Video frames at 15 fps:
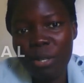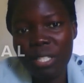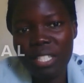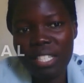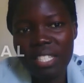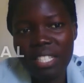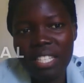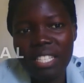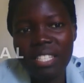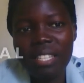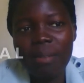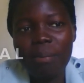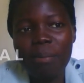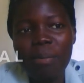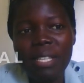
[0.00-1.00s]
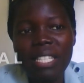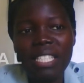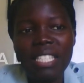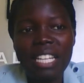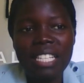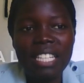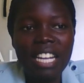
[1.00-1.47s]
It's a message that
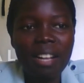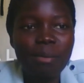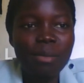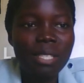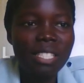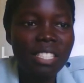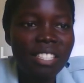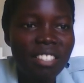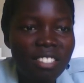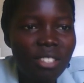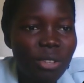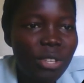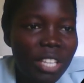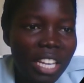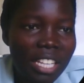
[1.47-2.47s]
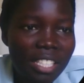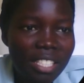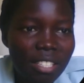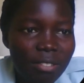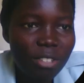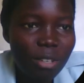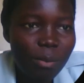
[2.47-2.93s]
comes in. So you can see from
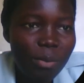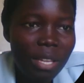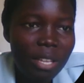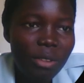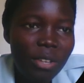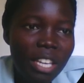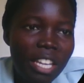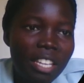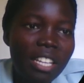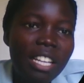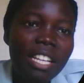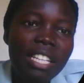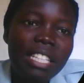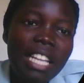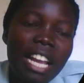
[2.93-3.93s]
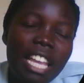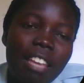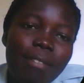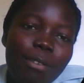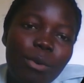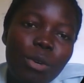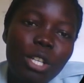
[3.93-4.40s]
here, can, now if you
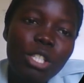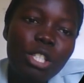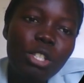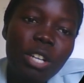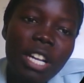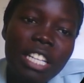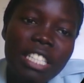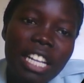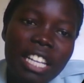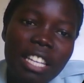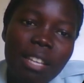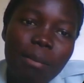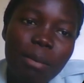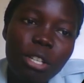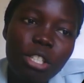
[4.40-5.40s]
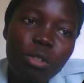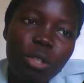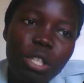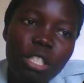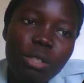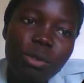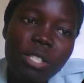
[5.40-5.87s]
want to write an email, you want to
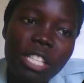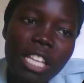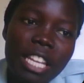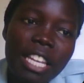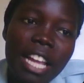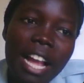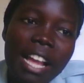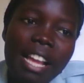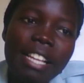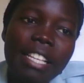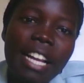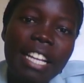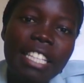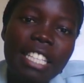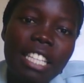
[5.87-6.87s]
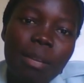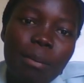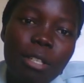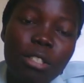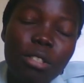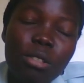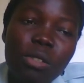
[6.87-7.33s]
send an email to
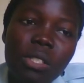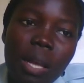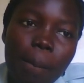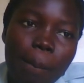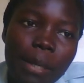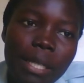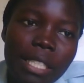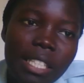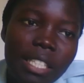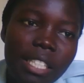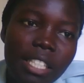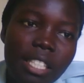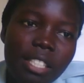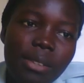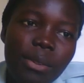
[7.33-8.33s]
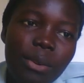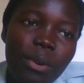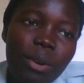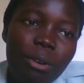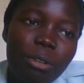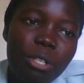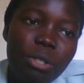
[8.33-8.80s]
somebody, you're going to
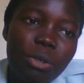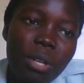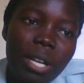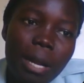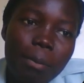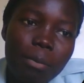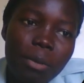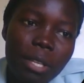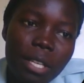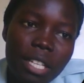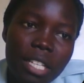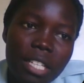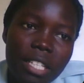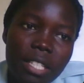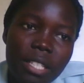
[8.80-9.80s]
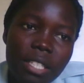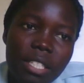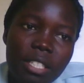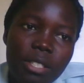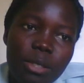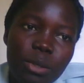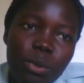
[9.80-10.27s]
come here
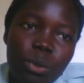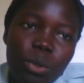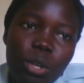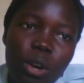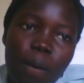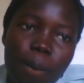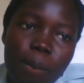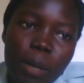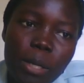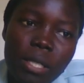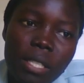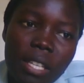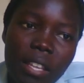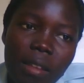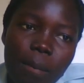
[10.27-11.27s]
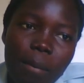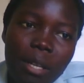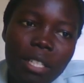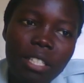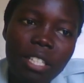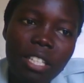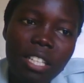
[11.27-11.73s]
to compose the email
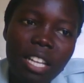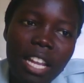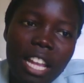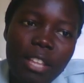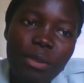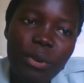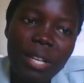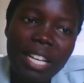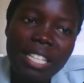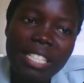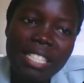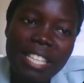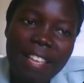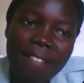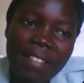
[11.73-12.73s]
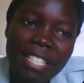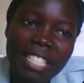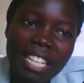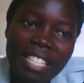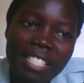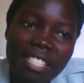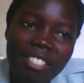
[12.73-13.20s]
and you can save it as a
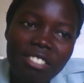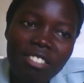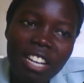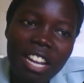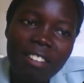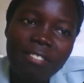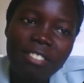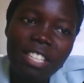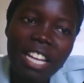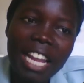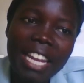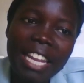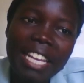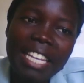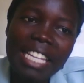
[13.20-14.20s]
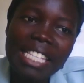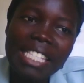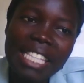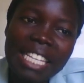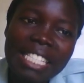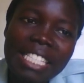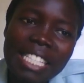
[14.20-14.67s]
draft, and then the sent
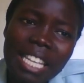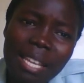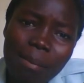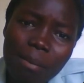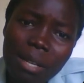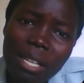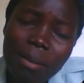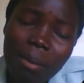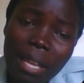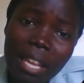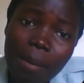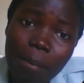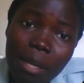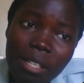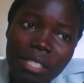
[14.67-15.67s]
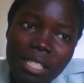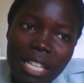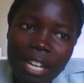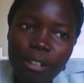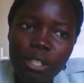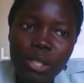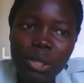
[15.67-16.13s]
emails are going to
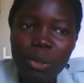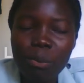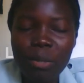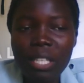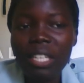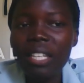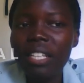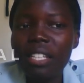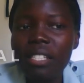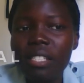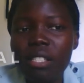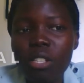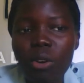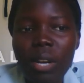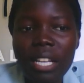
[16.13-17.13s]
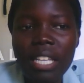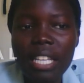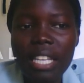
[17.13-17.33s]
be stored here.